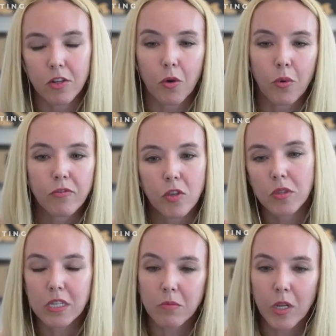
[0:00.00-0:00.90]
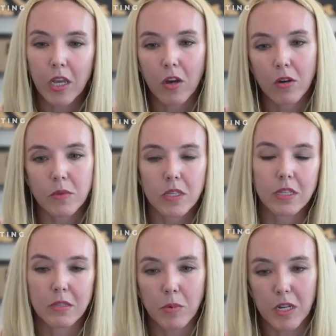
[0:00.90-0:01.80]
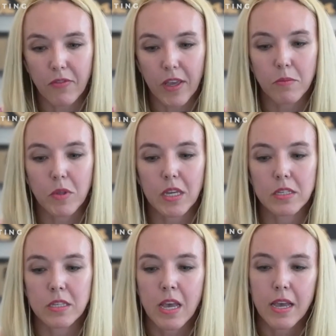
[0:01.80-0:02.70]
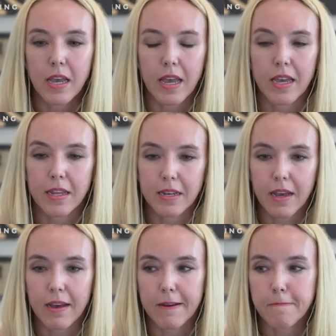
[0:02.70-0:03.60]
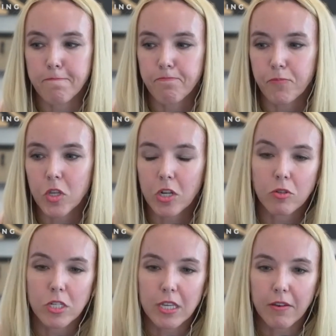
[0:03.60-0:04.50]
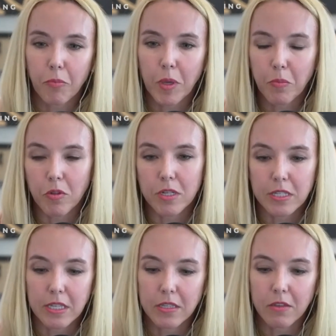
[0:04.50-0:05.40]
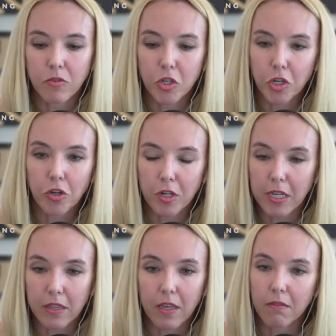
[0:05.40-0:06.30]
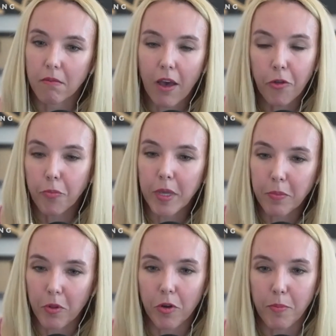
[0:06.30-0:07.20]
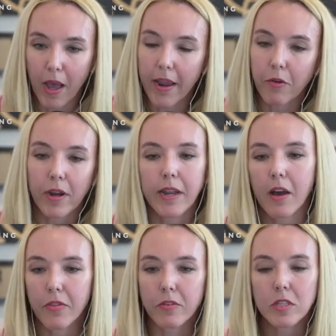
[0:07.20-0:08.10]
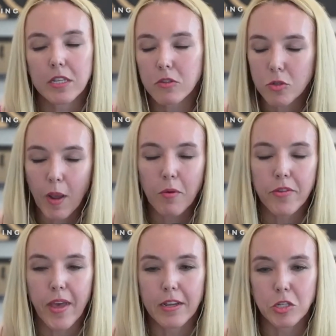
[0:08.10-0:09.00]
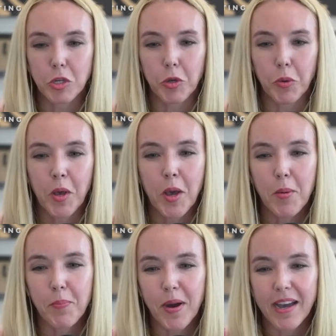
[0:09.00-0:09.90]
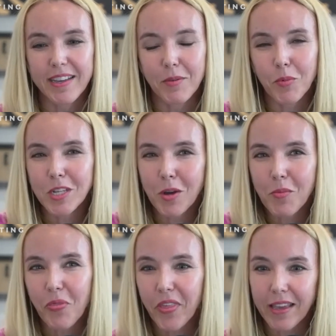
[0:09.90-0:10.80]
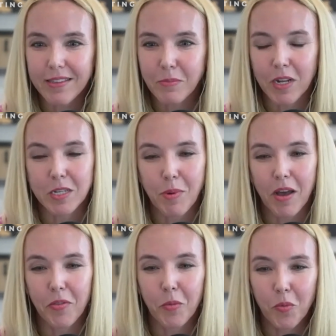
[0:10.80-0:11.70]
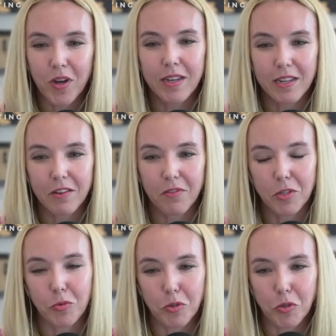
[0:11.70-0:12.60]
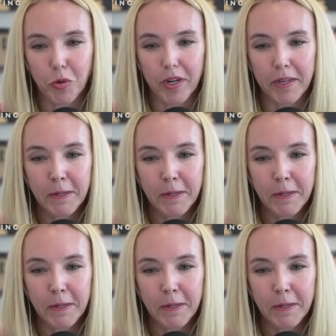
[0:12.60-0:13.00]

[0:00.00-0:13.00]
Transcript: we've sold this many homes and this many families, and to give people a sense of security that other people are buying right now and those things. There's power in that too, but we don't think as much about the one individual story.